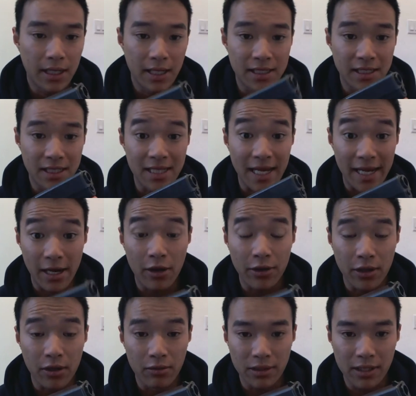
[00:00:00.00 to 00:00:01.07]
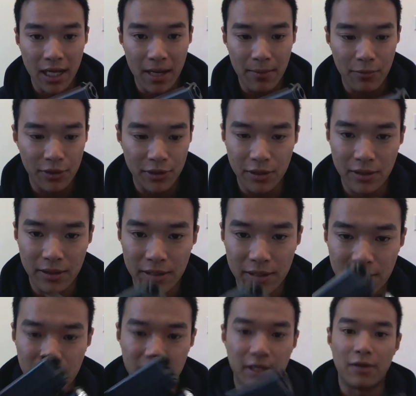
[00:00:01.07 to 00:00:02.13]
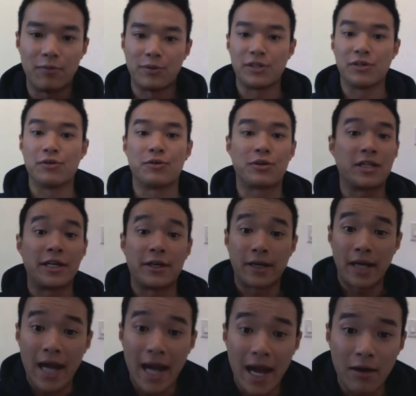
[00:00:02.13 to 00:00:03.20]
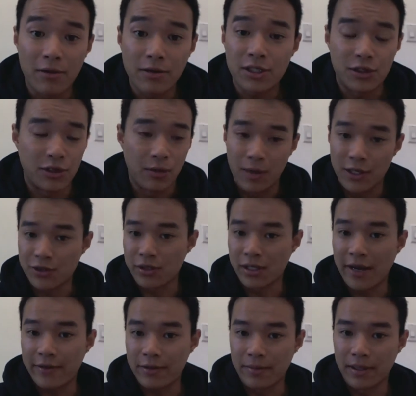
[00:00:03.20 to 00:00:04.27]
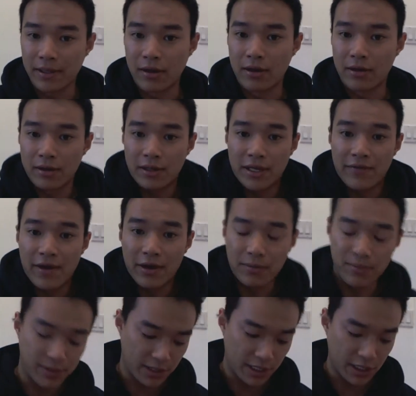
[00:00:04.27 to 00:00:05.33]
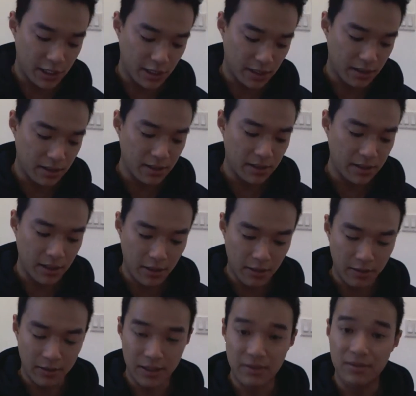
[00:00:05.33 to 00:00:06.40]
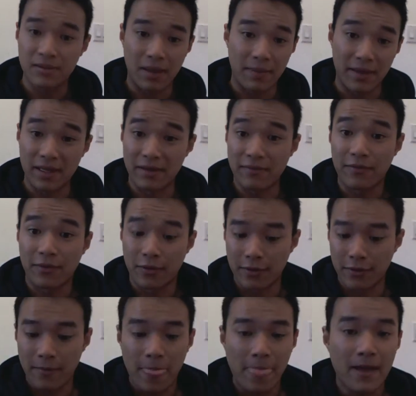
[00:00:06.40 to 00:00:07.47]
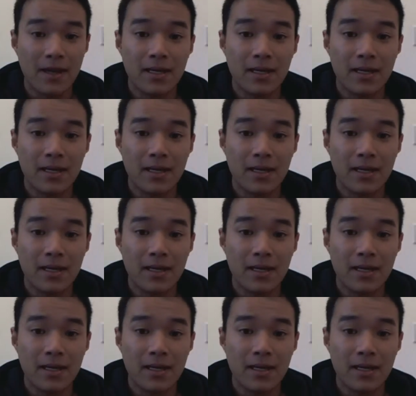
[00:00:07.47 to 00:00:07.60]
it doesn't stay on the whole time. Where when you're clearing a house, you don't want your light to be on to give out your position. So this, I mean, for